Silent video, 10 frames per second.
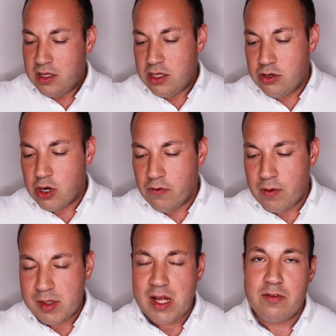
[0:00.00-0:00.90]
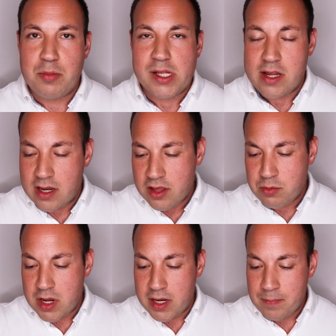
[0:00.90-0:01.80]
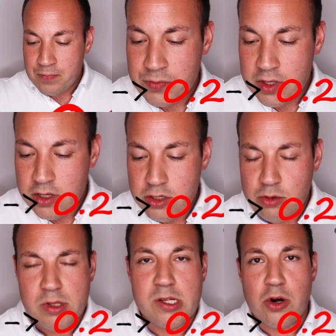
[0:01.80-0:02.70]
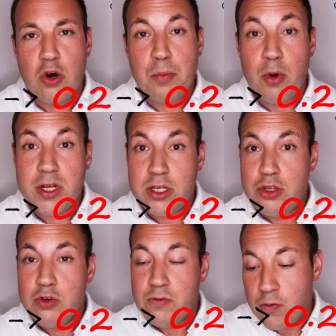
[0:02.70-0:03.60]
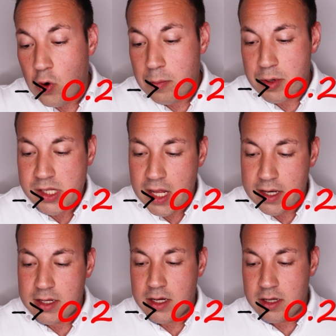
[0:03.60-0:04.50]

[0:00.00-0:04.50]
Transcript: you go from 7% death rate to 0.24%